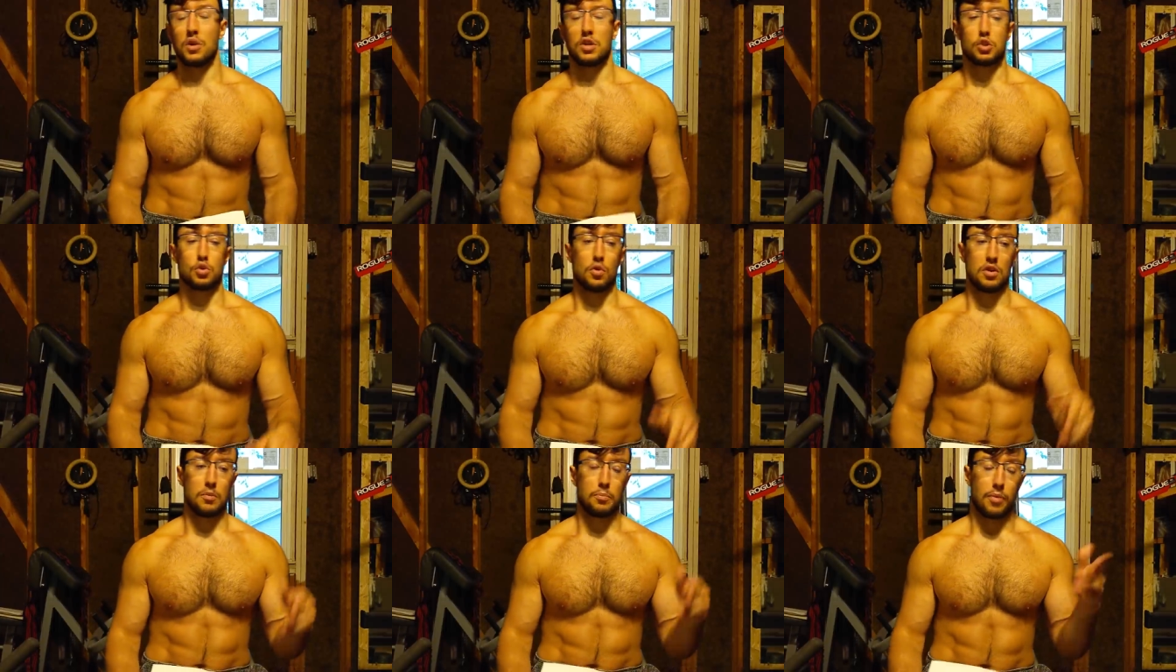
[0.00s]
We
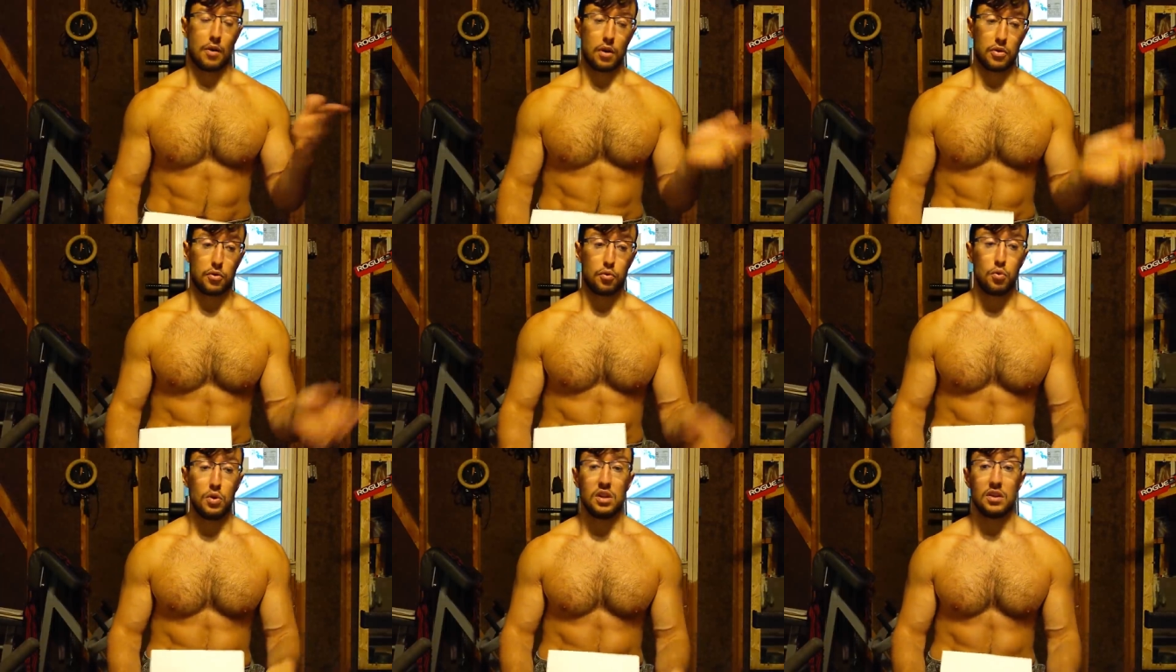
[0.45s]
saw in
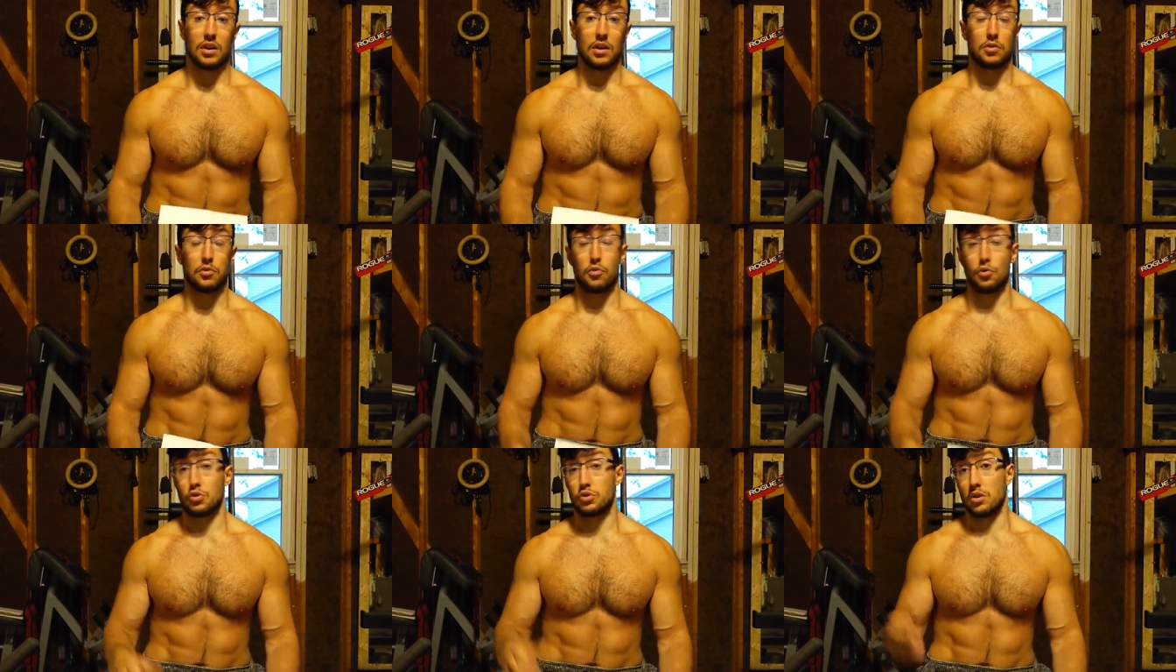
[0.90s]
part 3
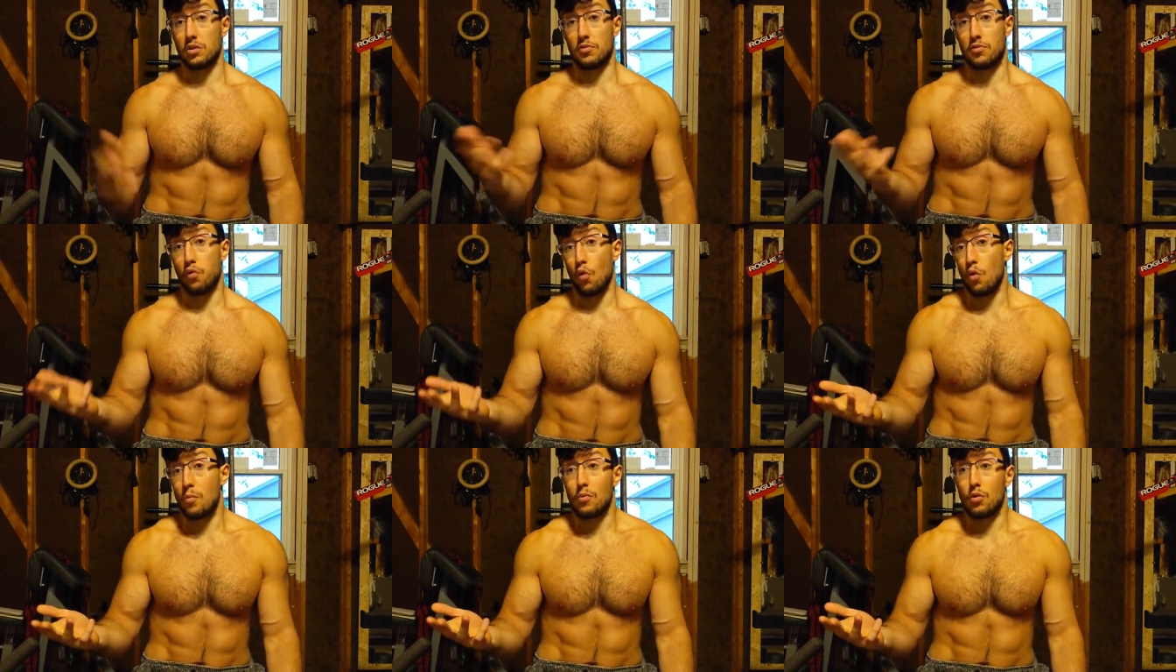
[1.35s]
that, first and
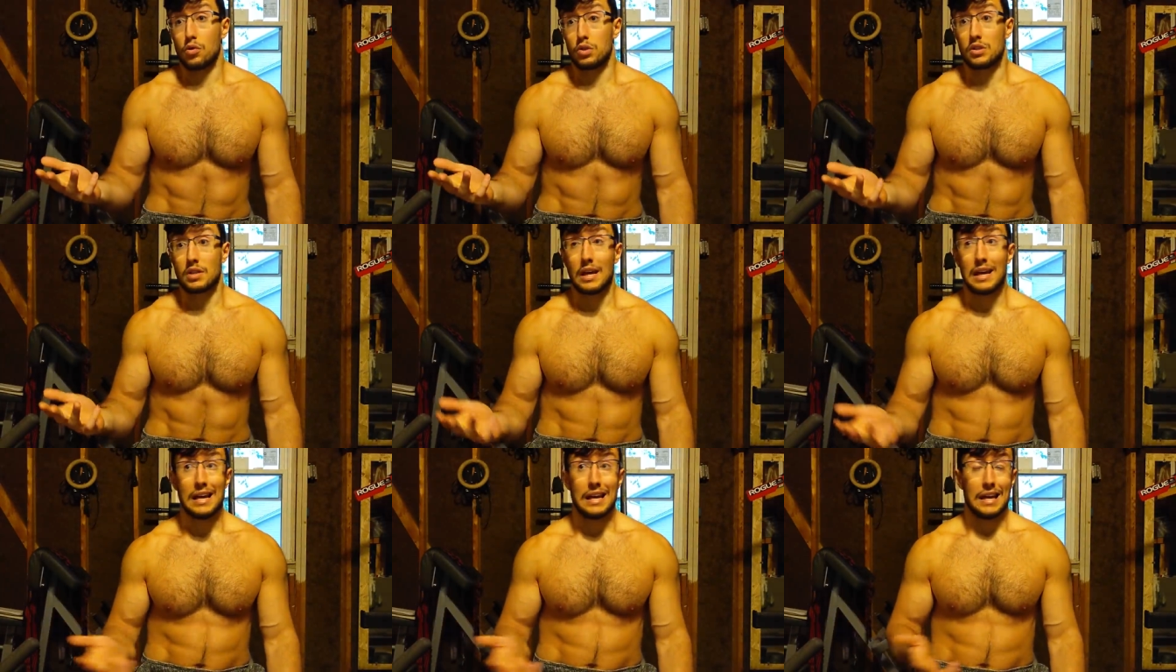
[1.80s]

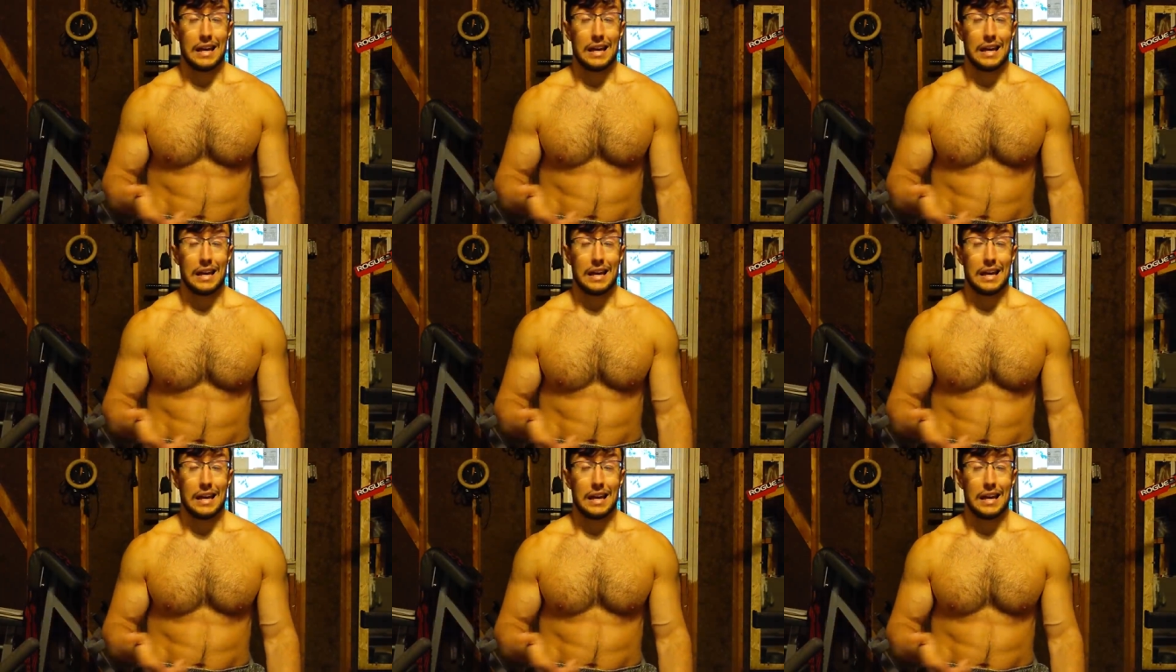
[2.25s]
foremost,